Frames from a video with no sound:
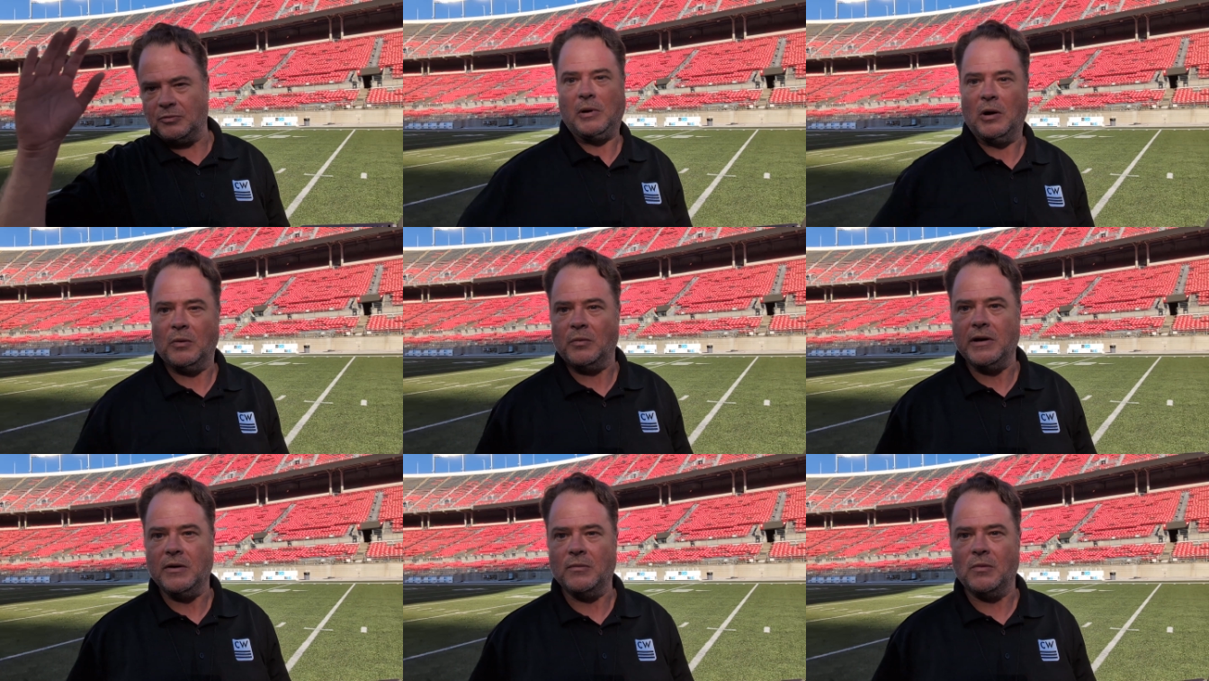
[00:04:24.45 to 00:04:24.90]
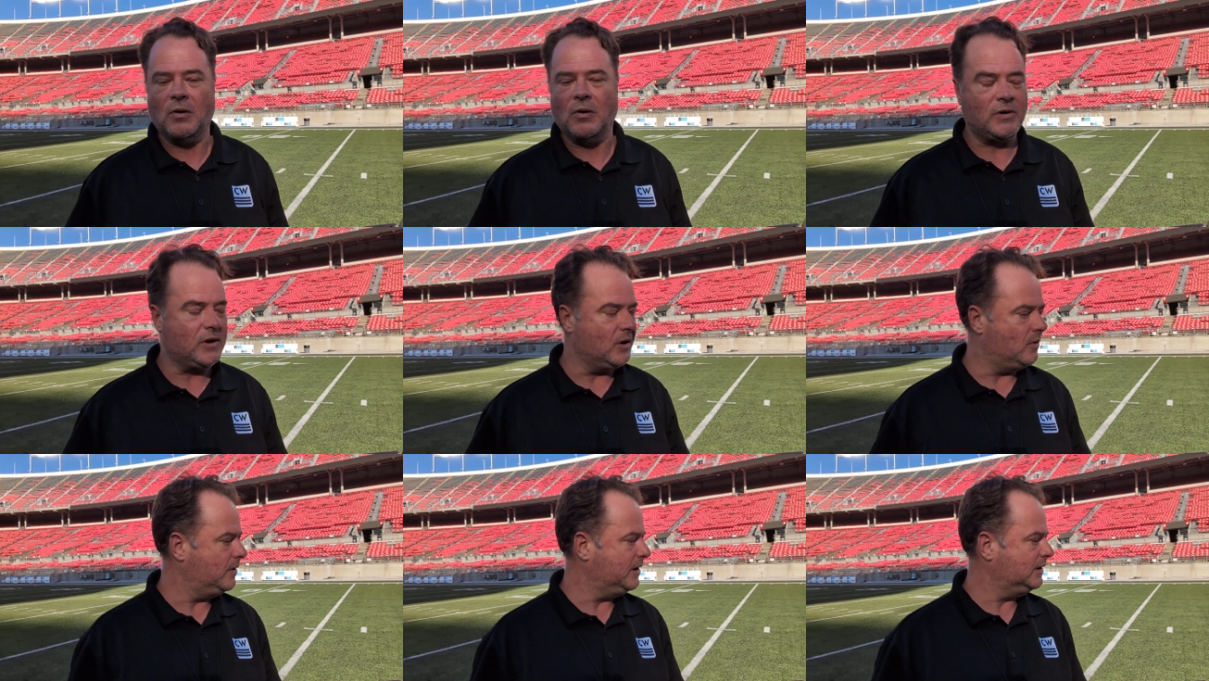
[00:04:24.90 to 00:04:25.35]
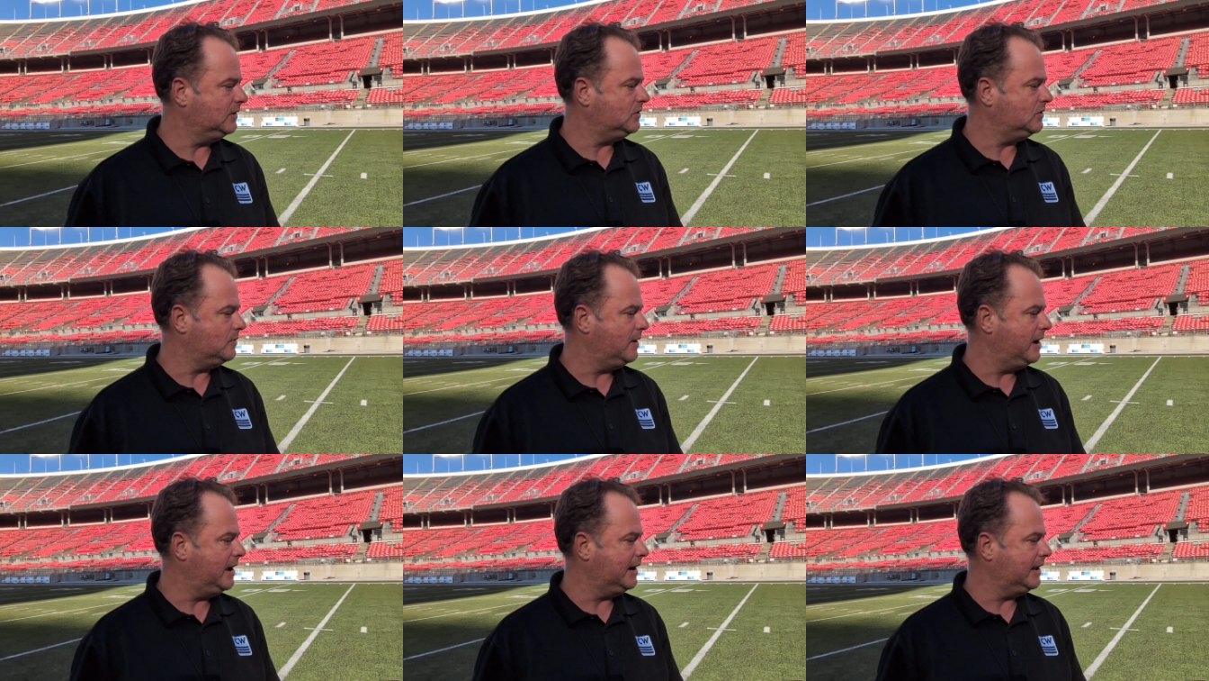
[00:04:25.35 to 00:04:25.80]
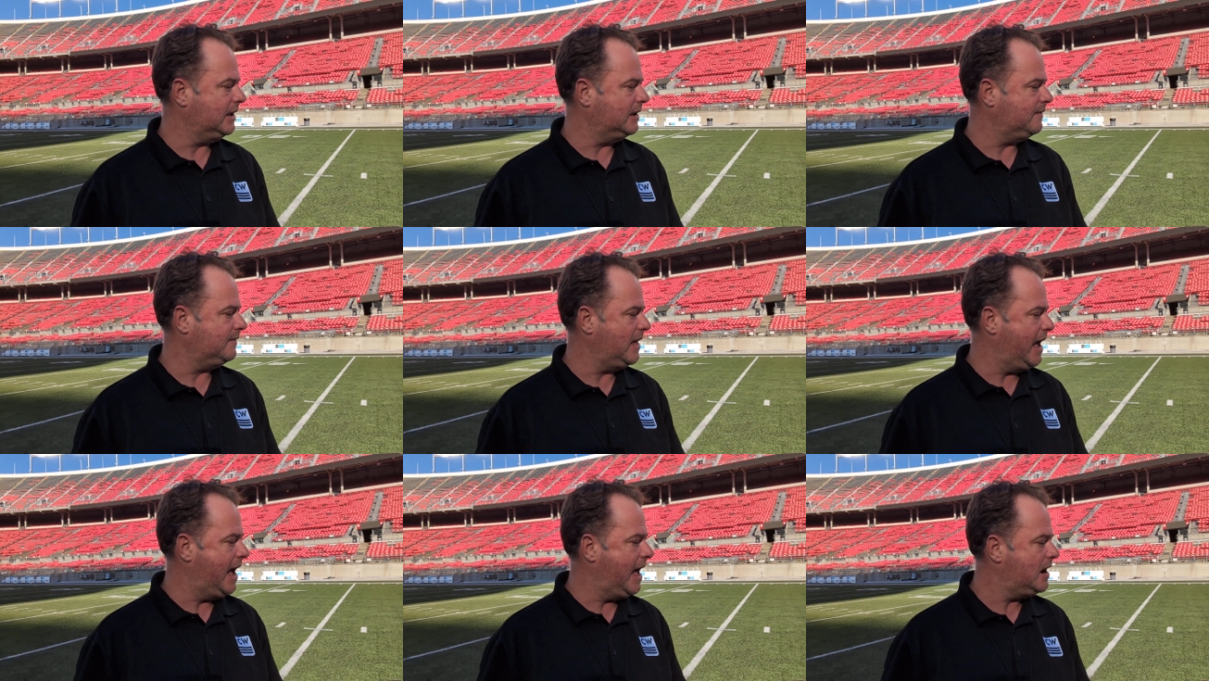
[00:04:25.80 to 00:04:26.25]
but we won't go into any
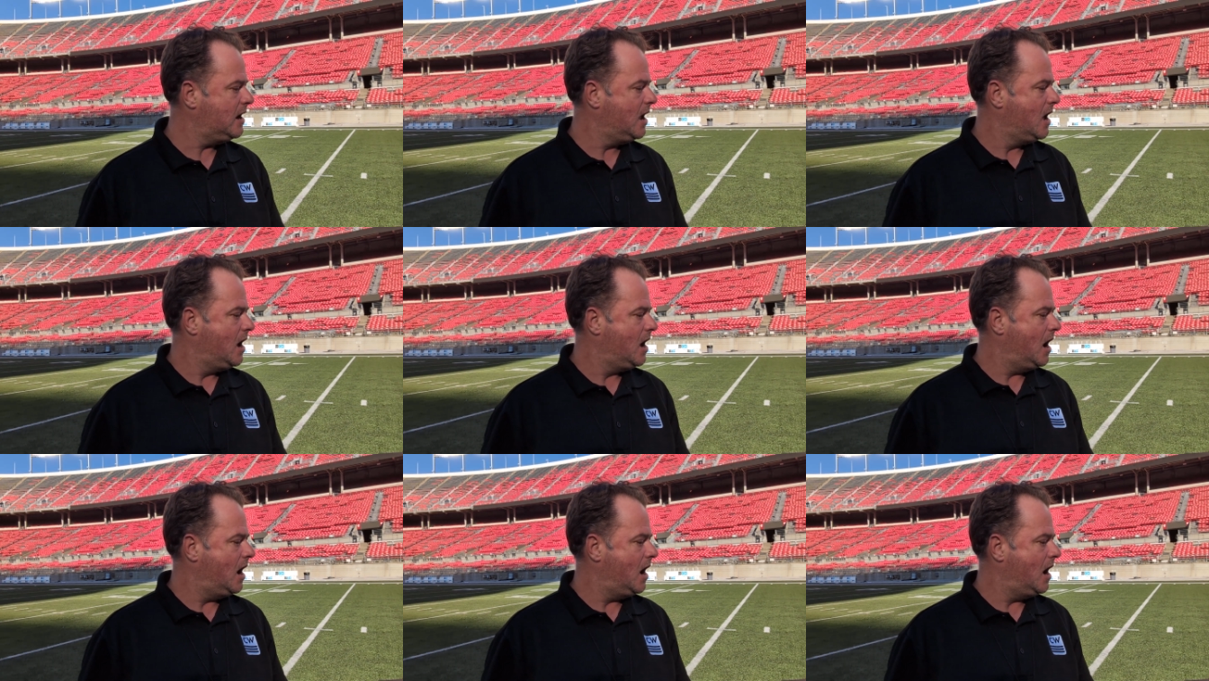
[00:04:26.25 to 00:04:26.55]
of that.